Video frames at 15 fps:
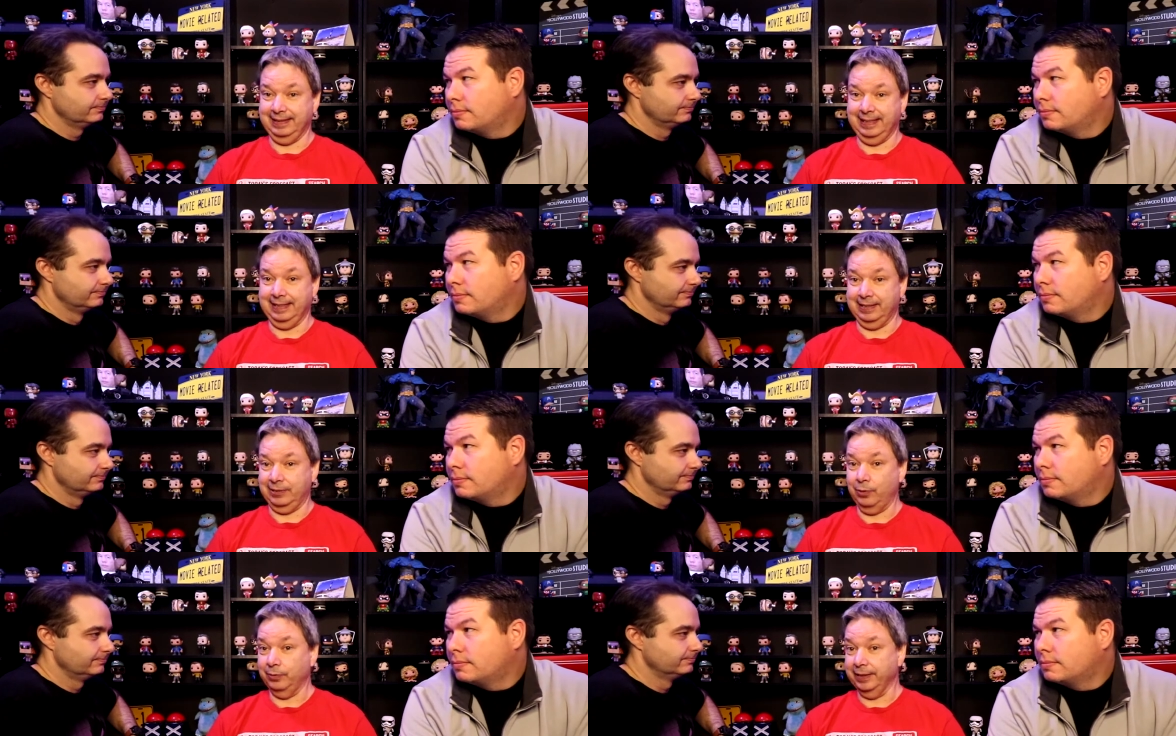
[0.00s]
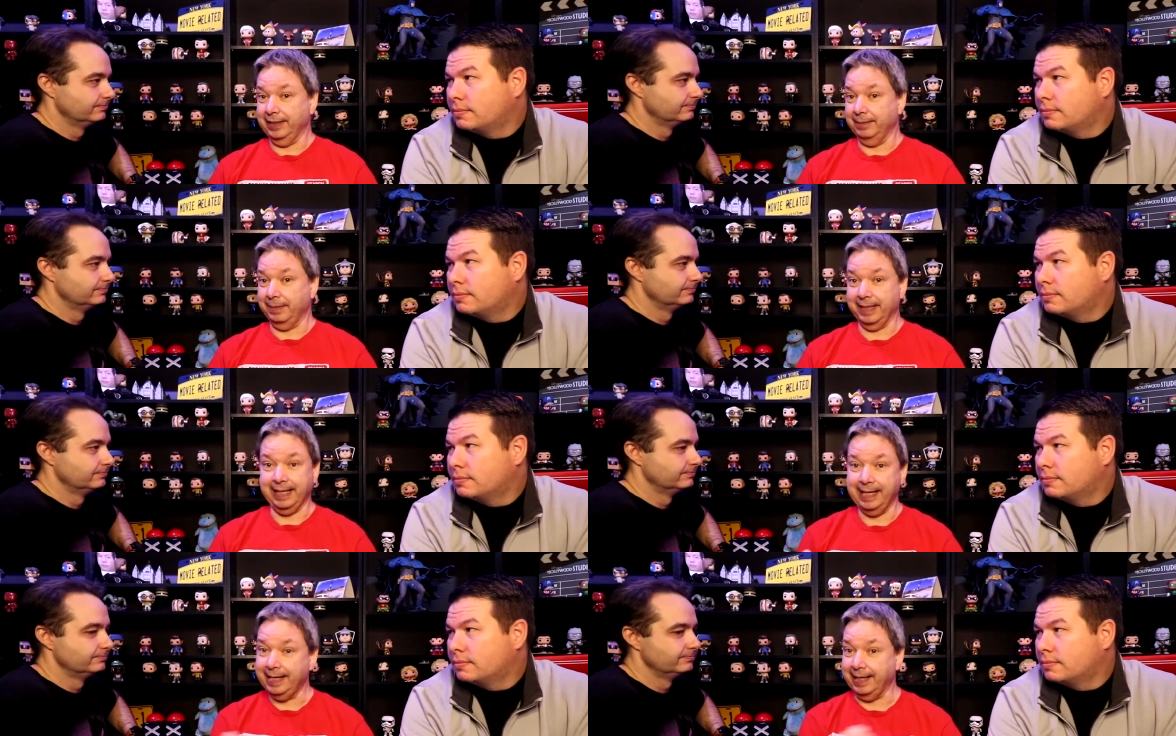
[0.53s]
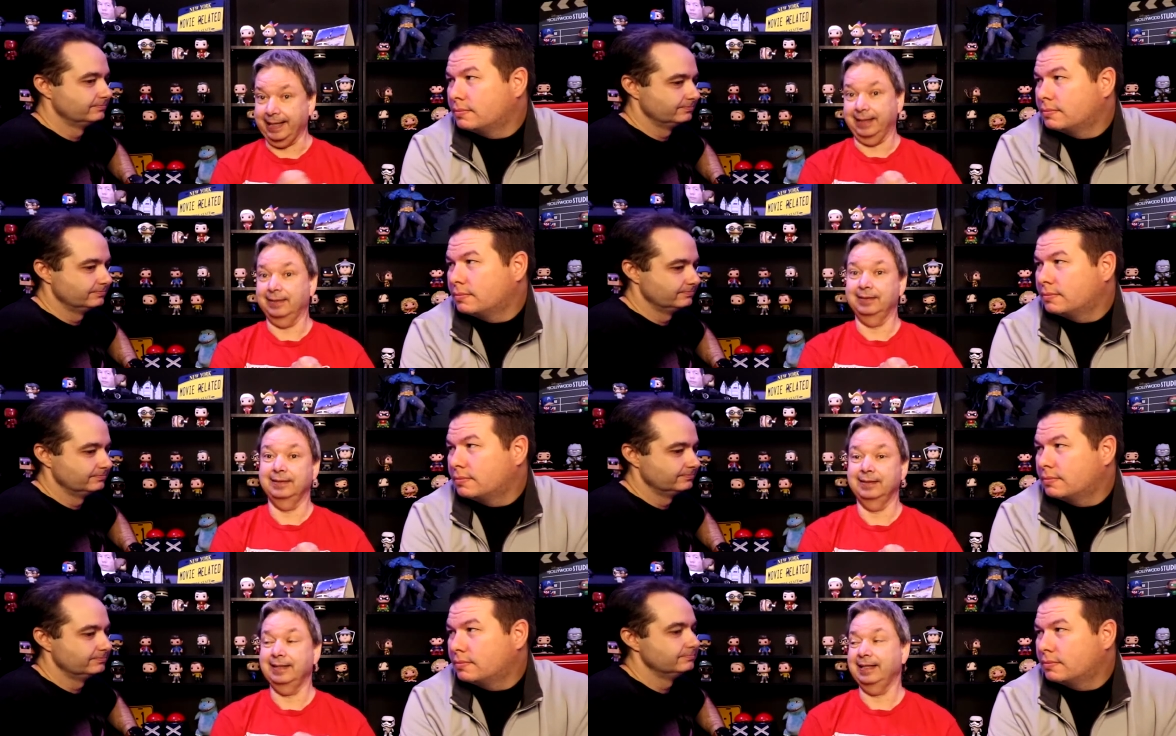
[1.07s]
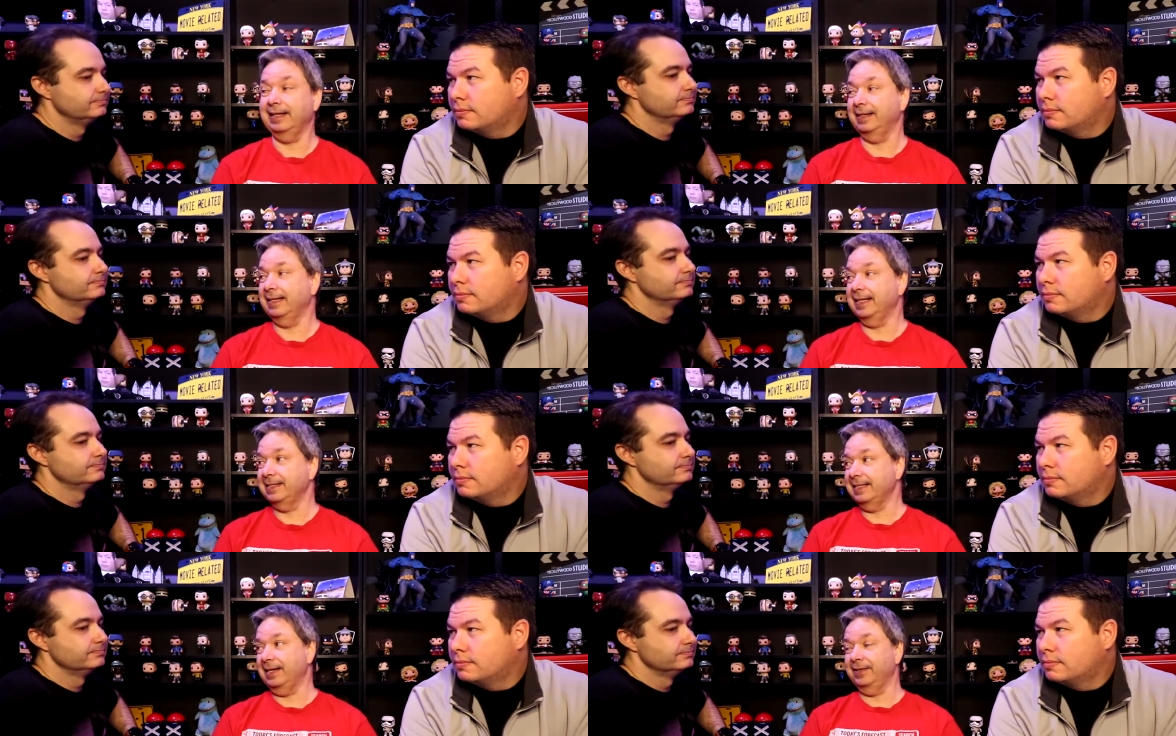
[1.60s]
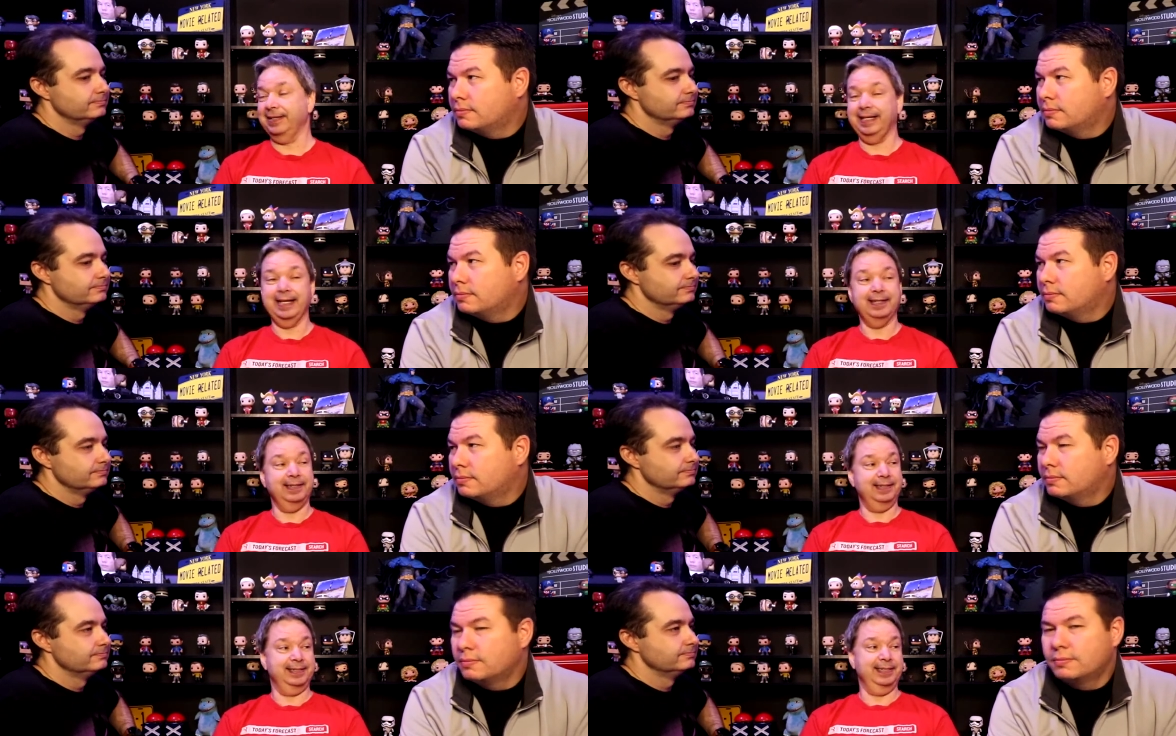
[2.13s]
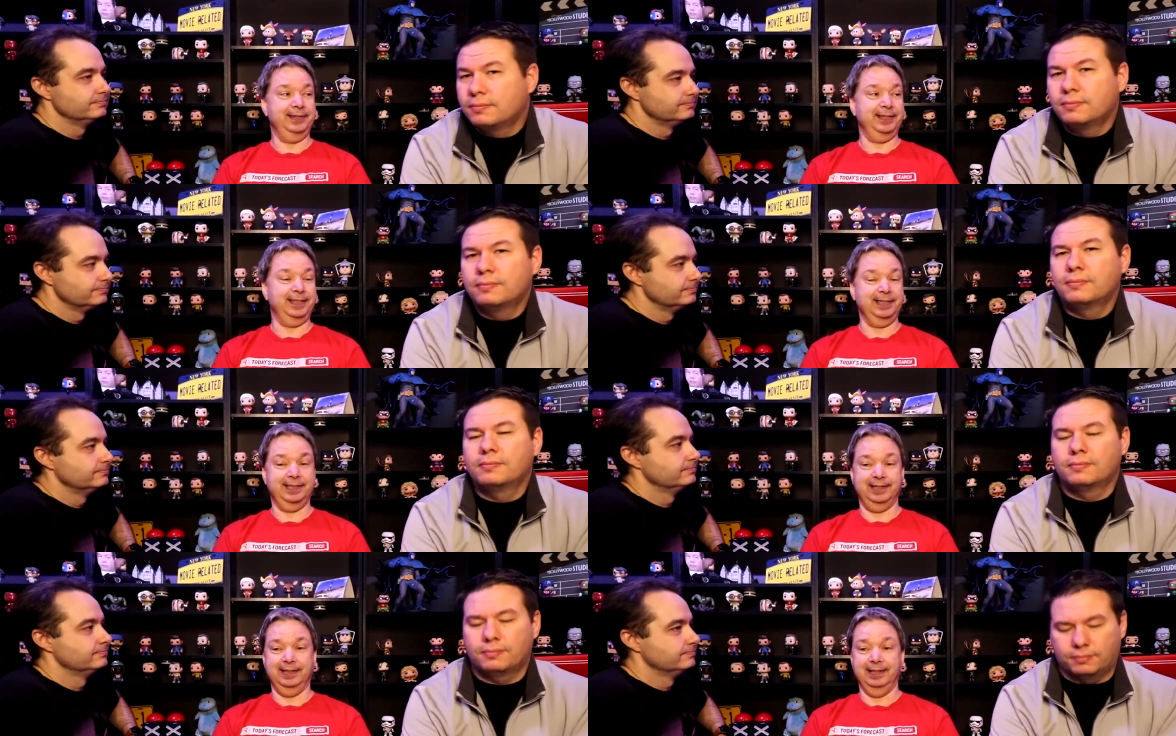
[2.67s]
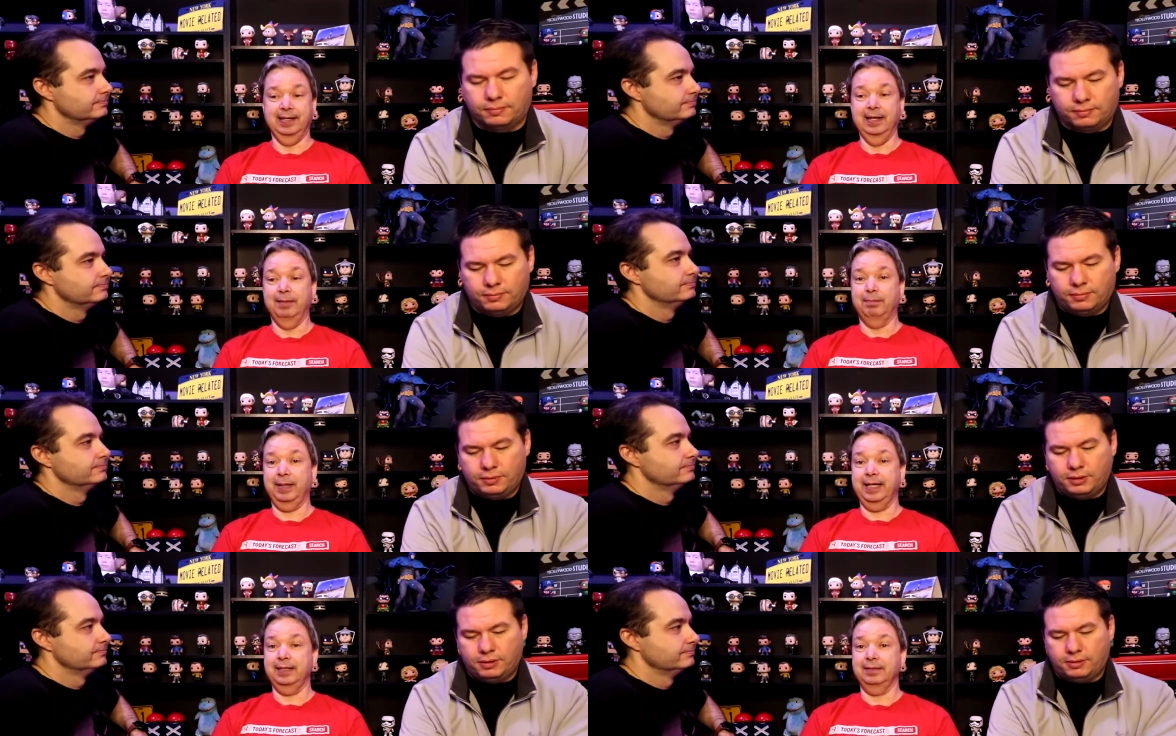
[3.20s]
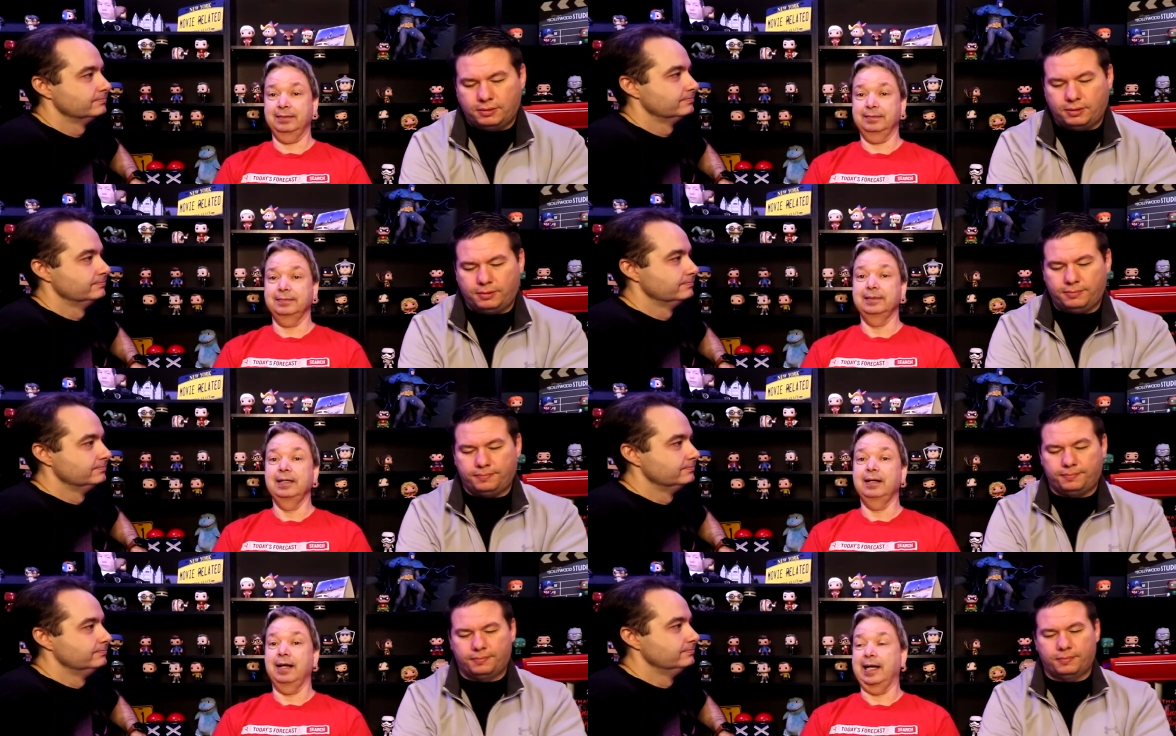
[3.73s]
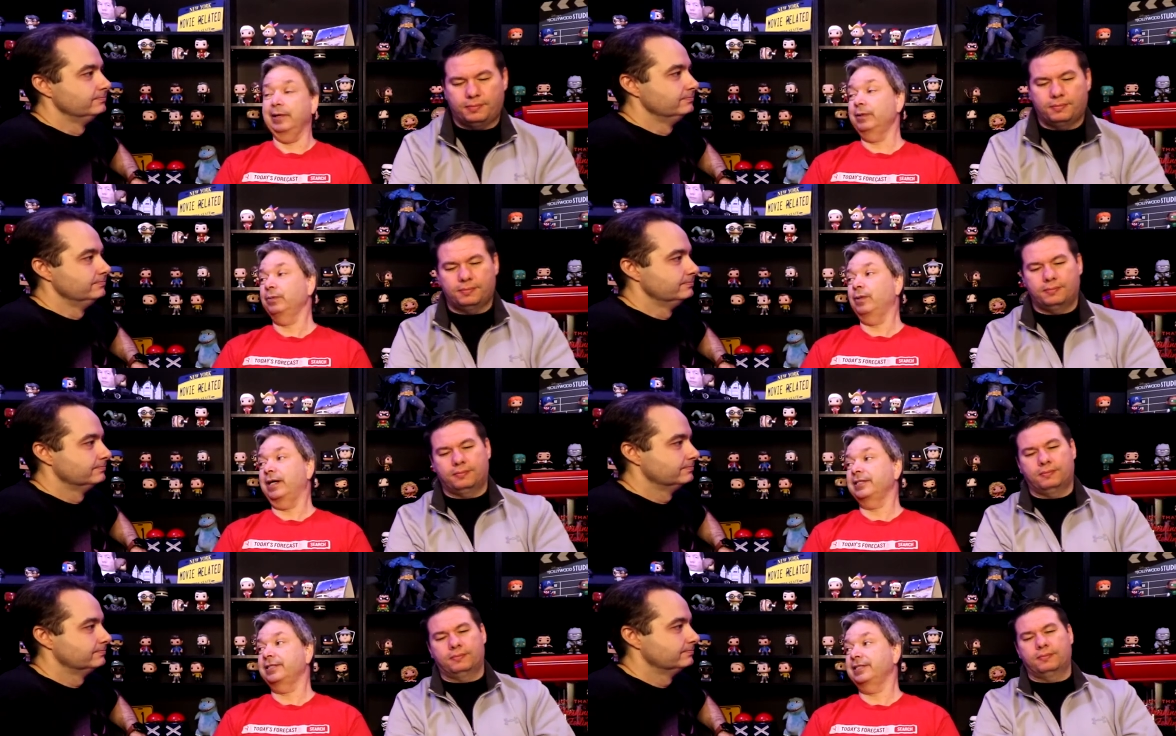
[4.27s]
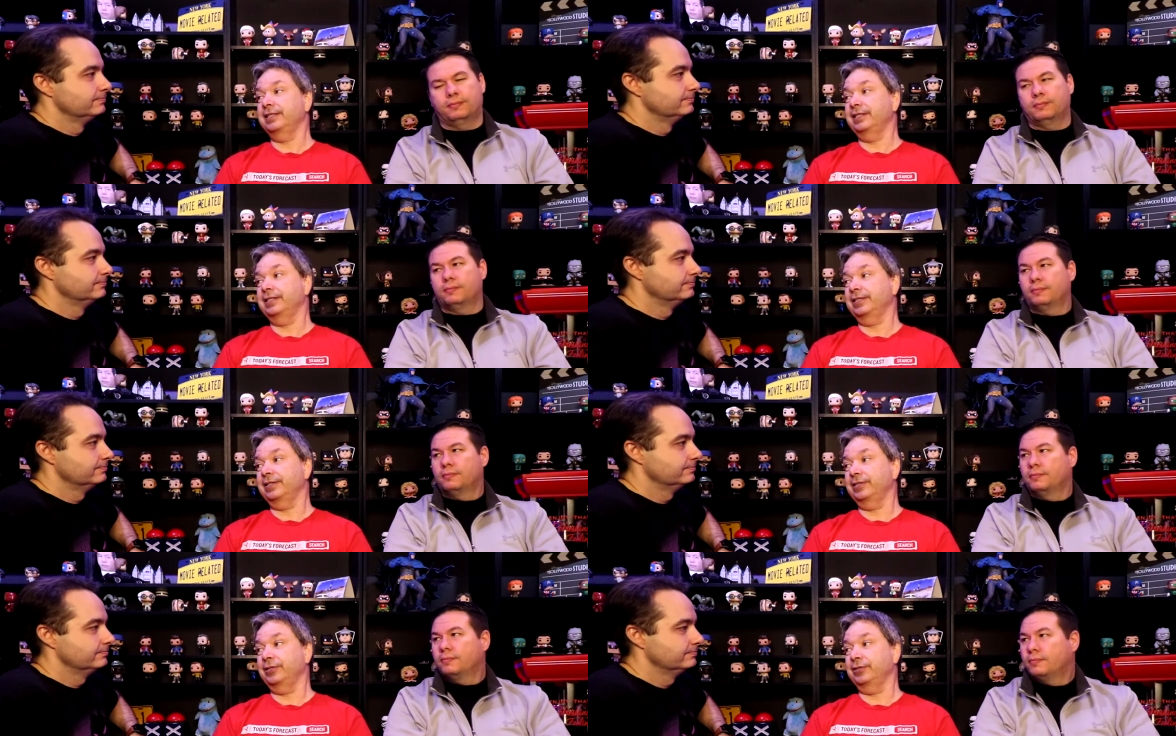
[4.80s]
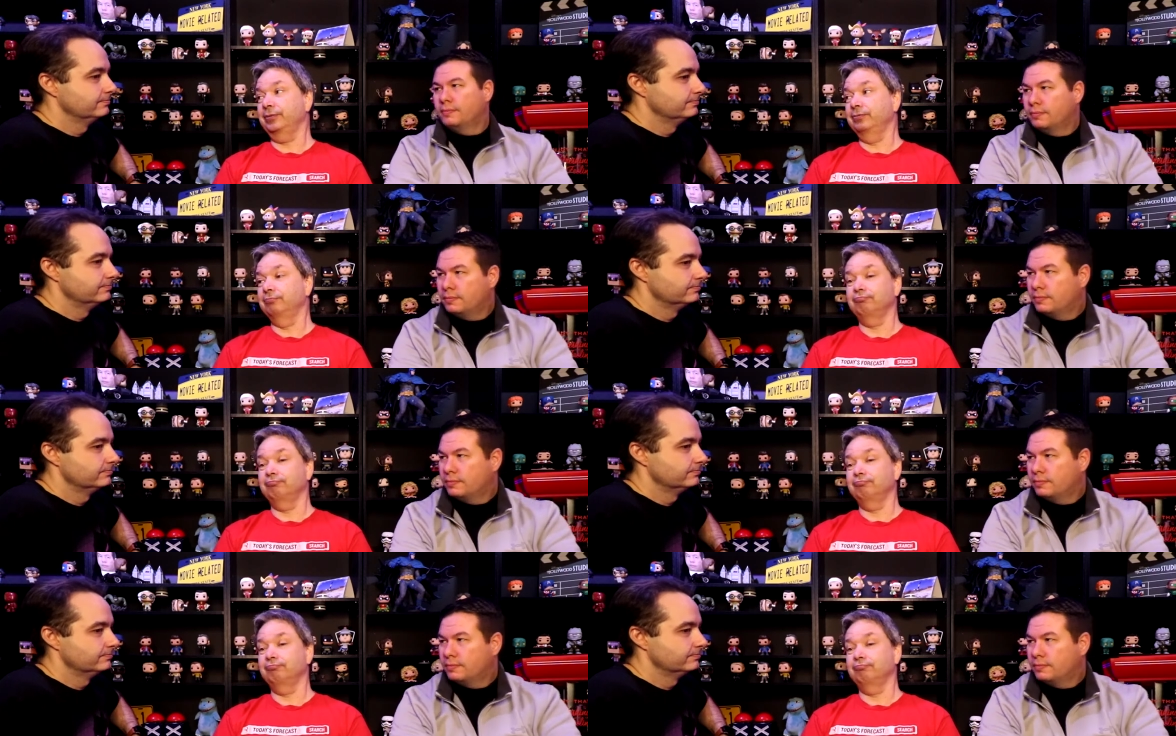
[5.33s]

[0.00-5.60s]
Speaker 1: It's only the beginning. And that's how they end the series. Mm -hmm. But so. I would watch season two.